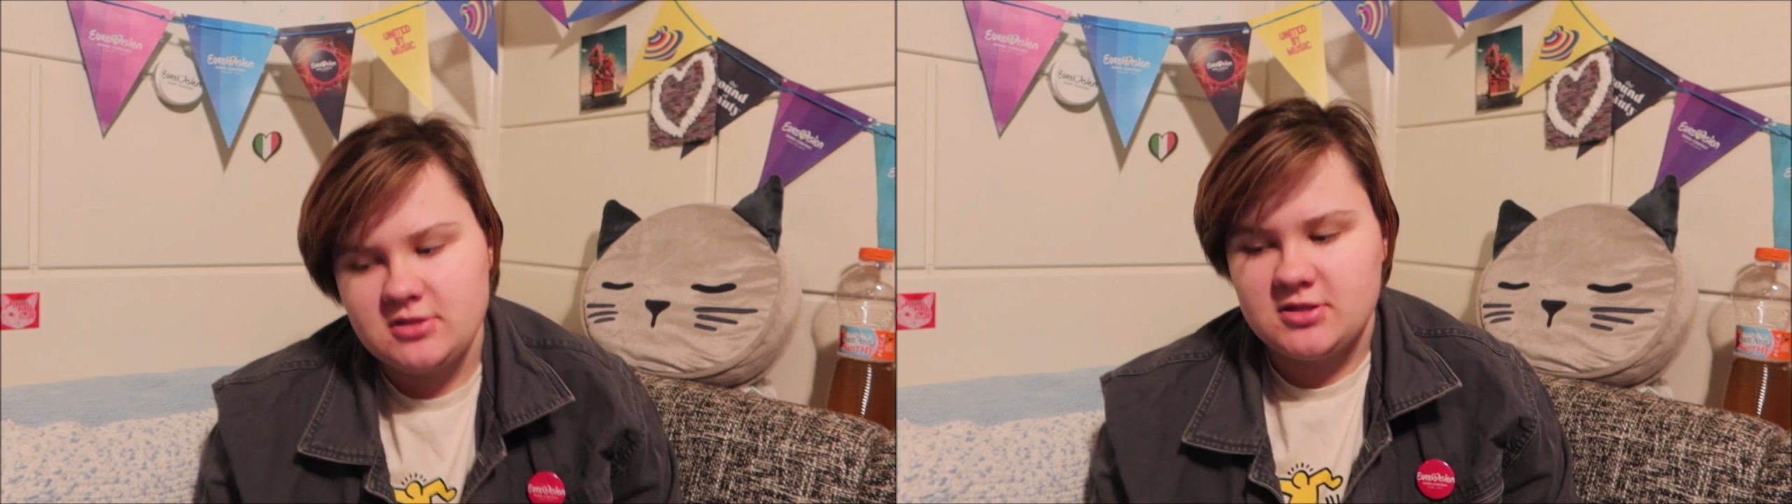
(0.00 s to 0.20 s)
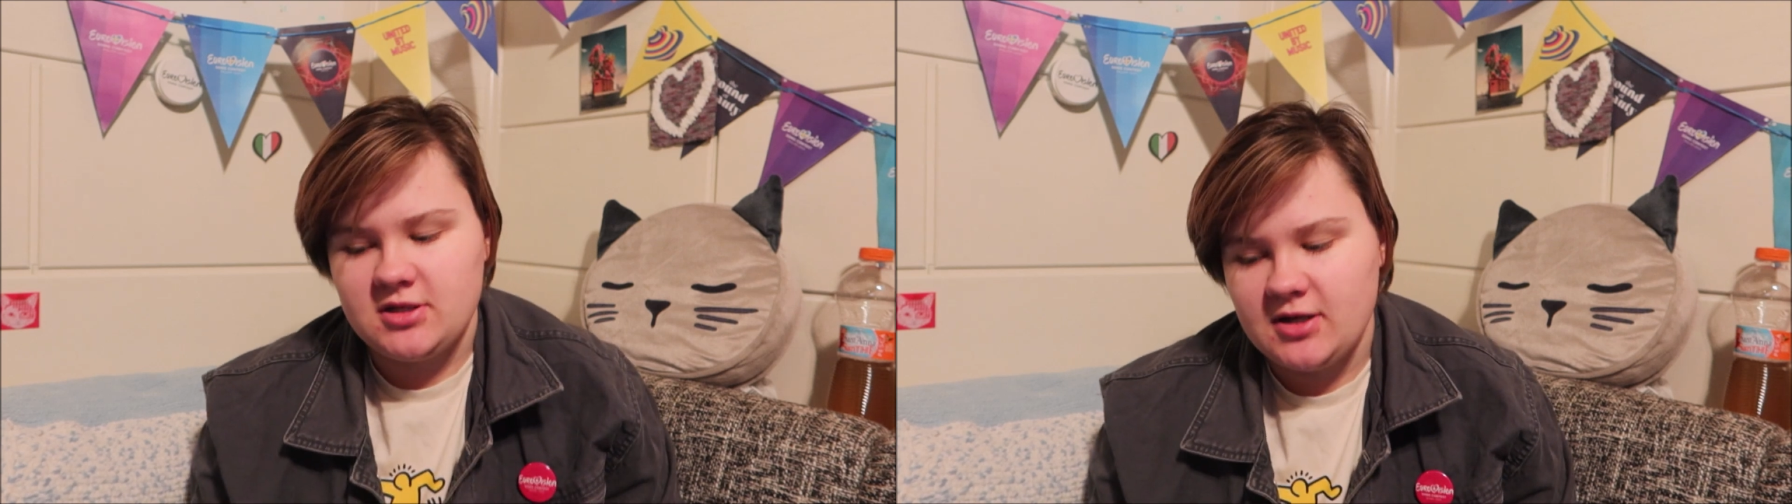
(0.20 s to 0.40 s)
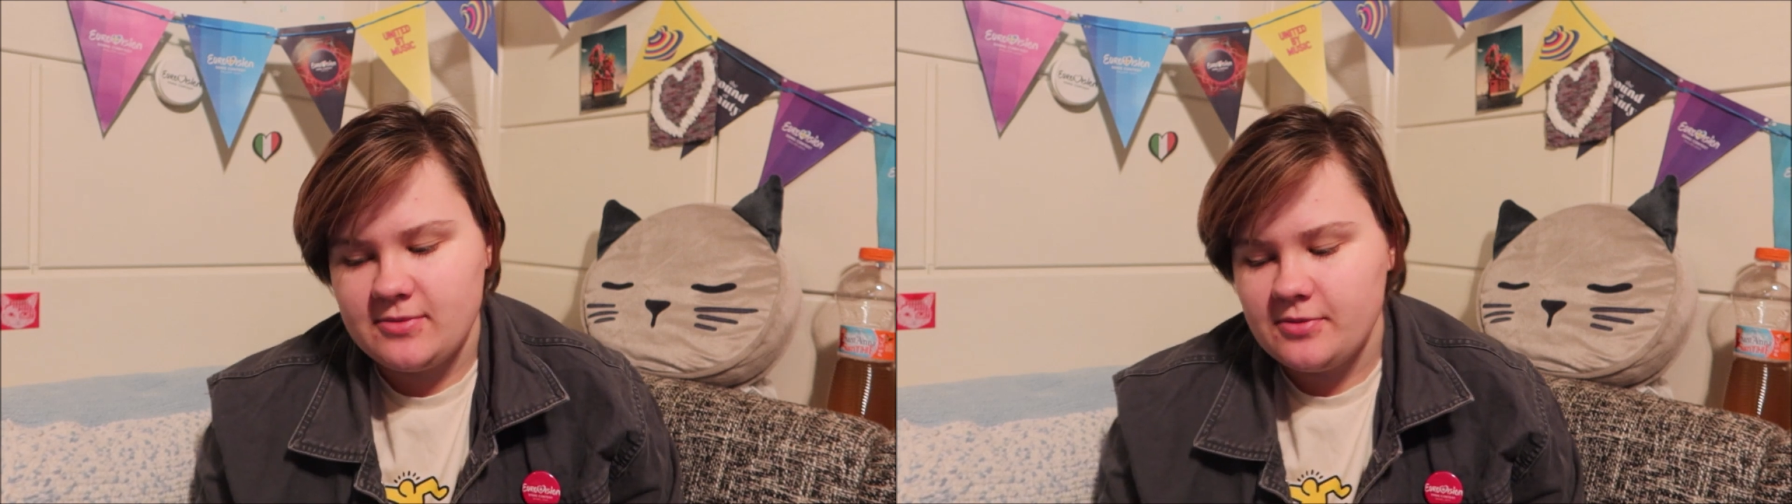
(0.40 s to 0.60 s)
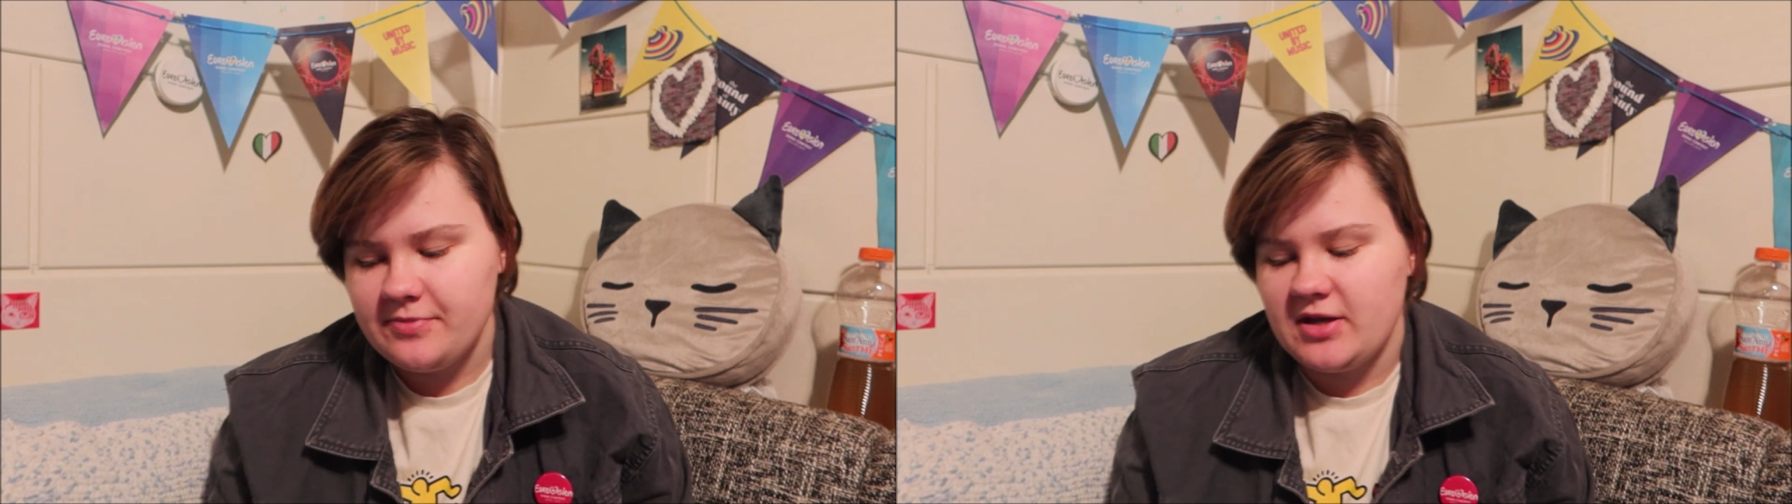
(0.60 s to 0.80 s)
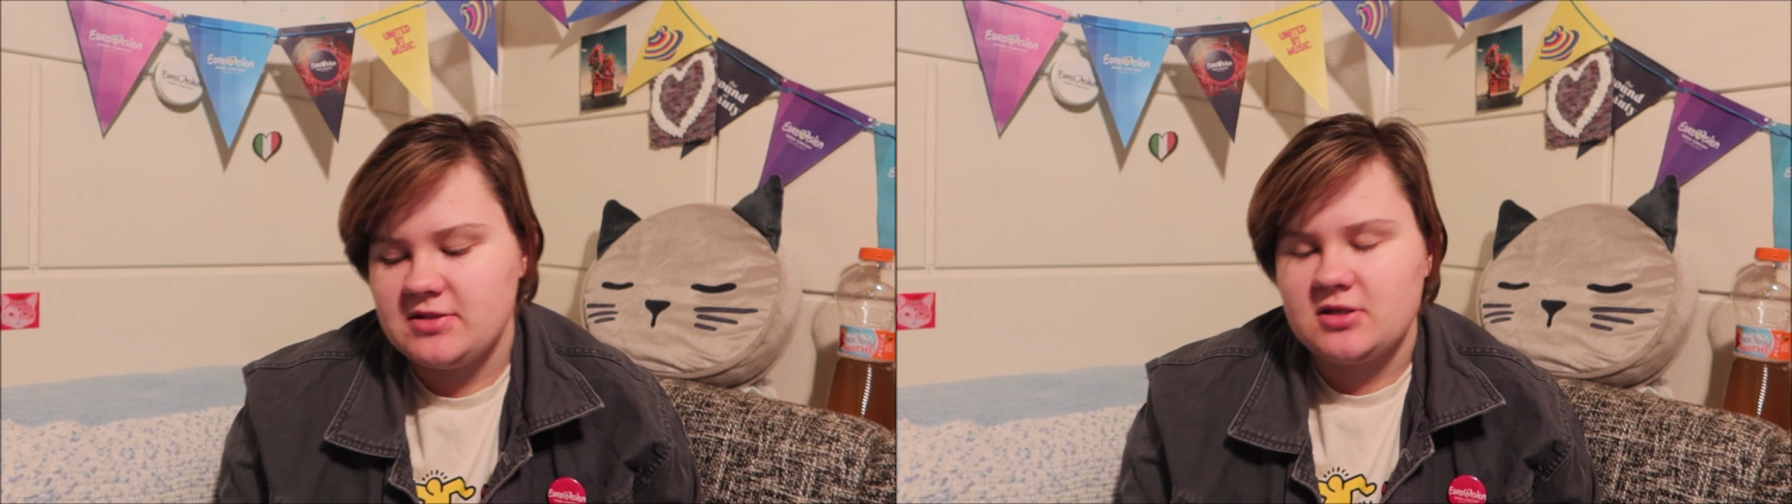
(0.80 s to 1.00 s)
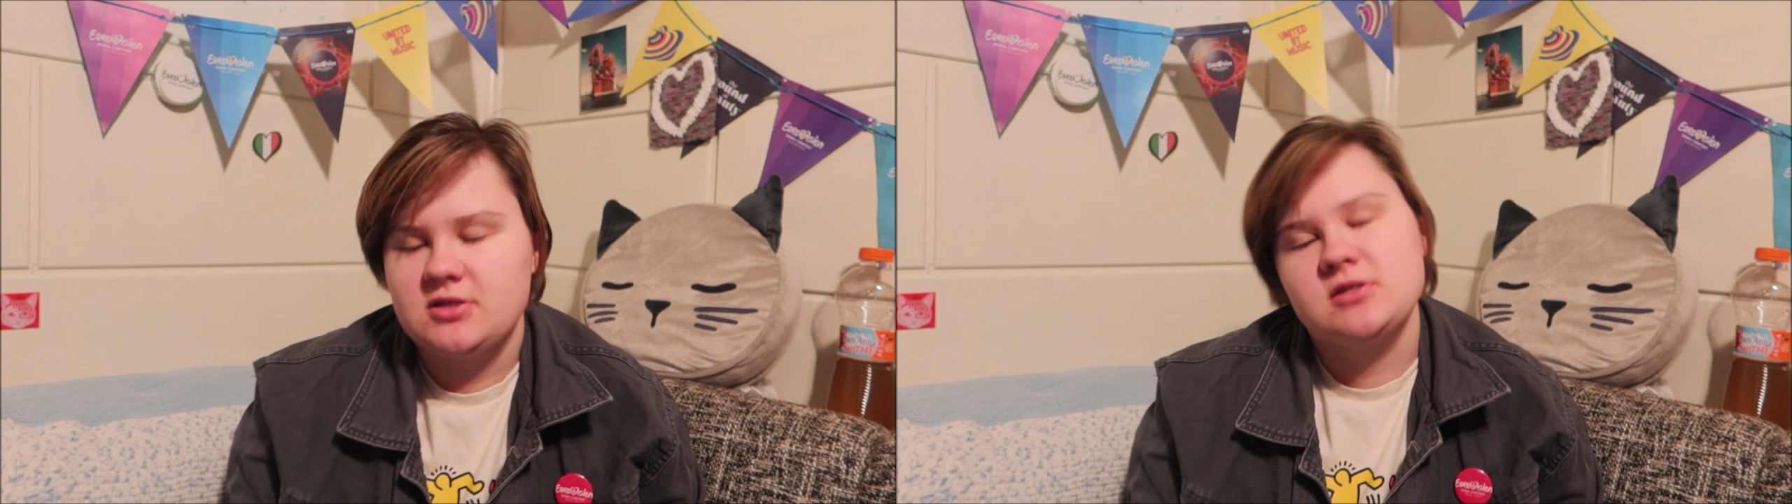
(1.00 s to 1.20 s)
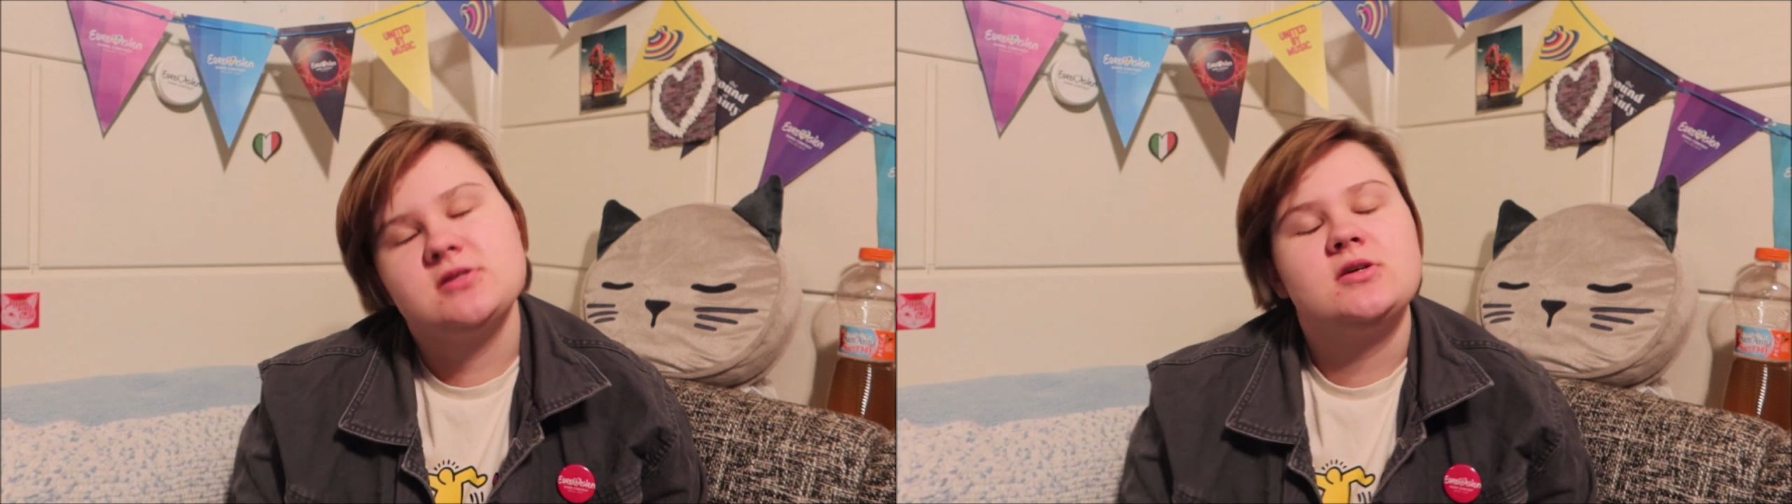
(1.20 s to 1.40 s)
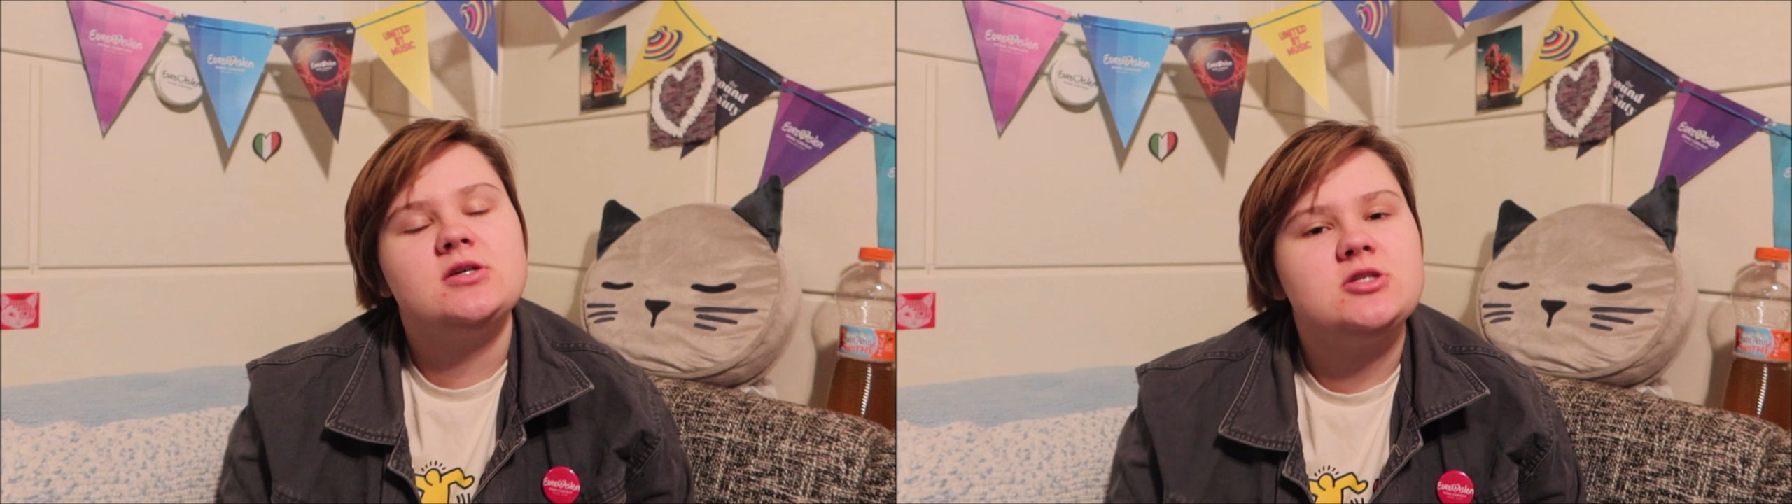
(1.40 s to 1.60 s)
to Sanremo, as I
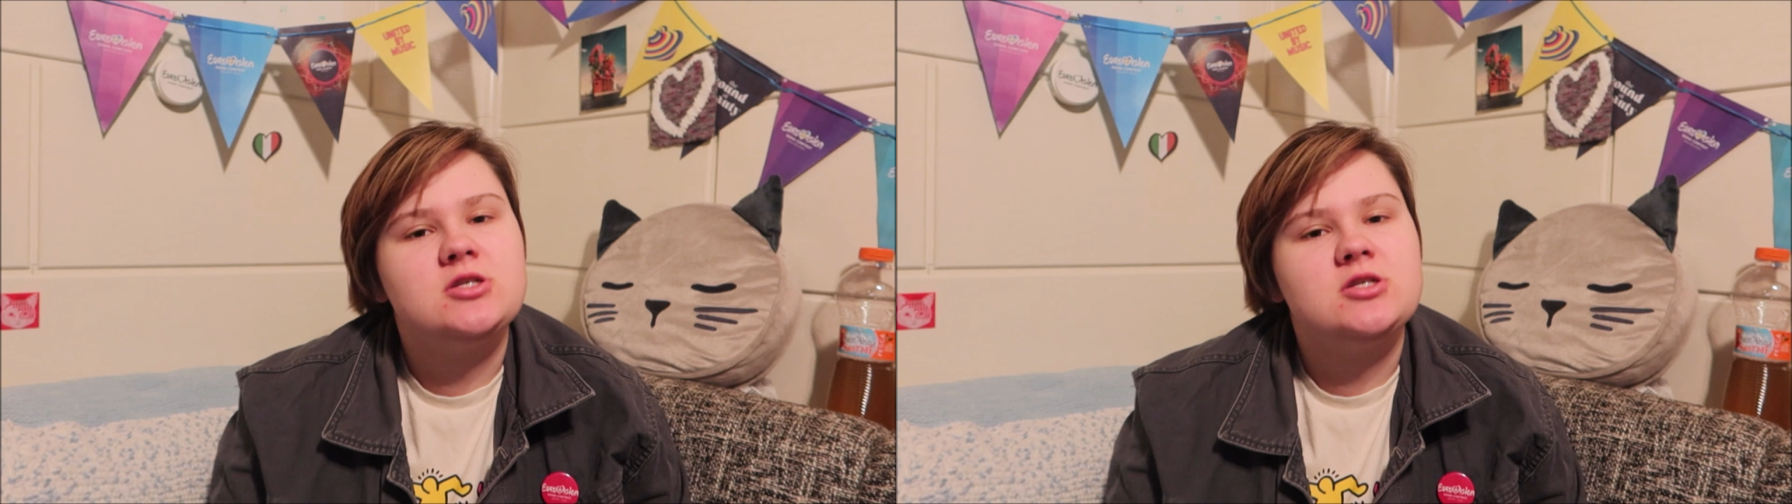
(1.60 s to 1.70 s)
understood it.